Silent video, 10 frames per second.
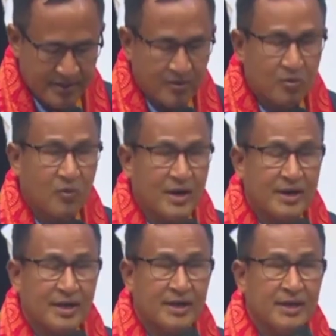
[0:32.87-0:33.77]

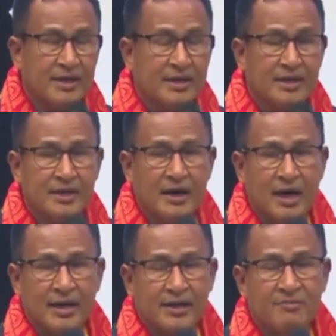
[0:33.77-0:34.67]
why
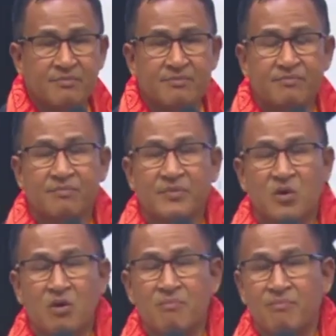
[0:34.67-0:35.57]
I am
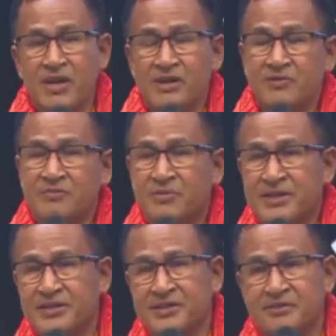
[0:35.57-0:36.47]
compelled to
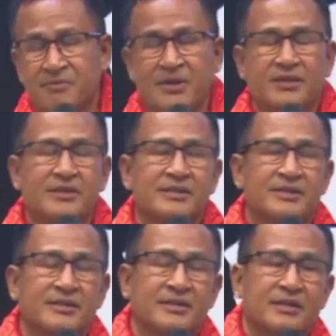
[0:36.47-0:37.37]
participate
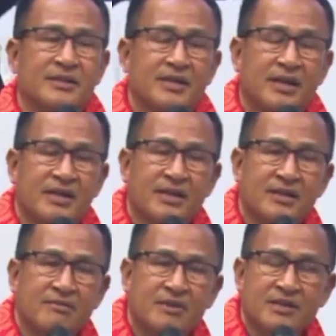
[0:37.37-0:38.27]
in the
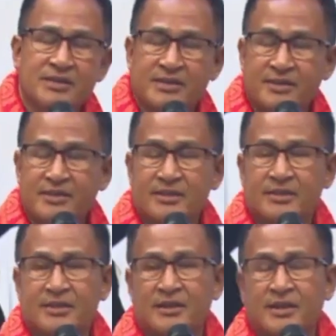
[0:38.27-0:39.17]
revolution
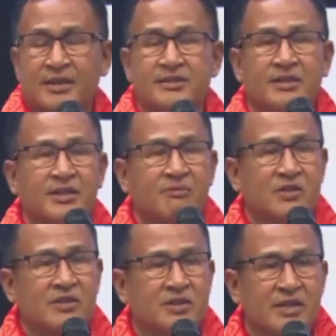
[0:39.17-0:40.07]
as a
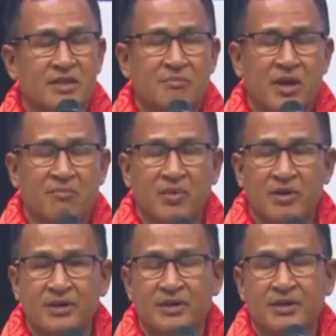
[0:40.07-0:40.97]
revolutionary
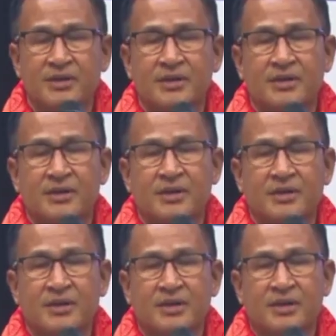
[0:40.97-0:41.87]
member.
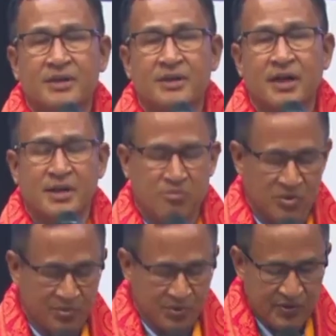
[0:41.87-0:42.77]
And
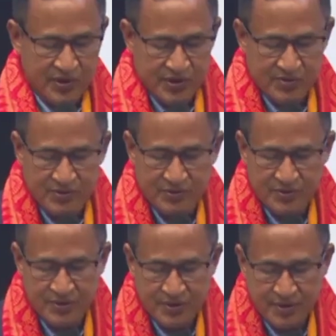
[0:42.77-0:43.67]
before going to
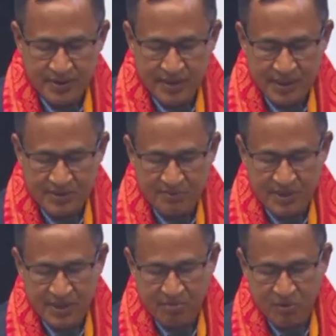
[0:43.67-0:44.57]
explain
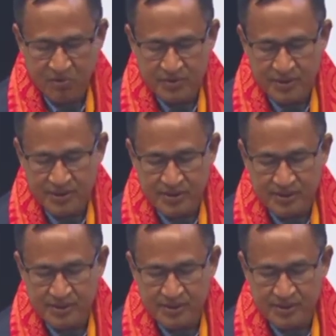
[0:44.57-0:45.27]
about the